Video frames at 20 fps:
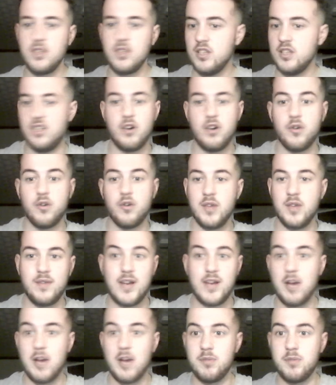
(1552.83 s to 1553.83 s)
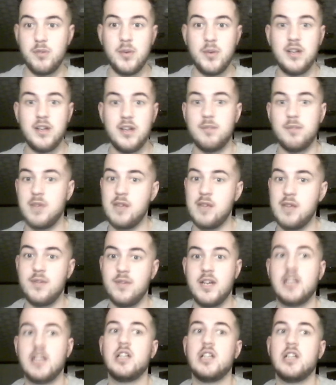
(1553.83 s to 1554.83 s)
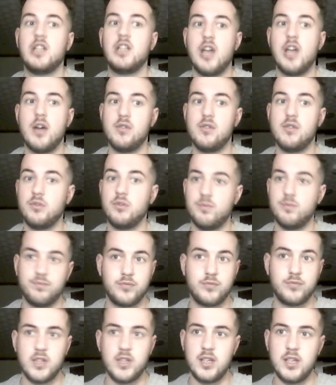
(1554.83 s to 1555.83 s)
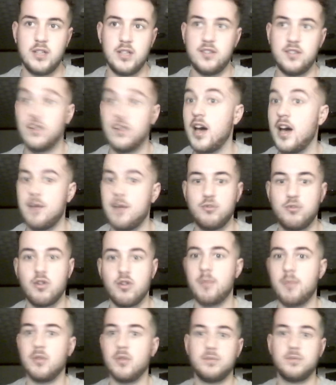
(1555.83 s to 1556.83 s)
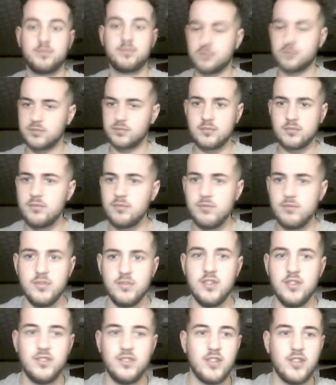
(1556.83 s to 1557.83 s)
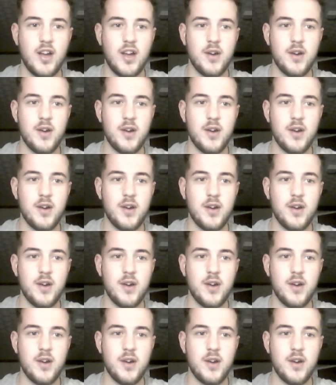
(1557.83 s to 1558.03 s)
you know, or even help you win them, even in time trouble. So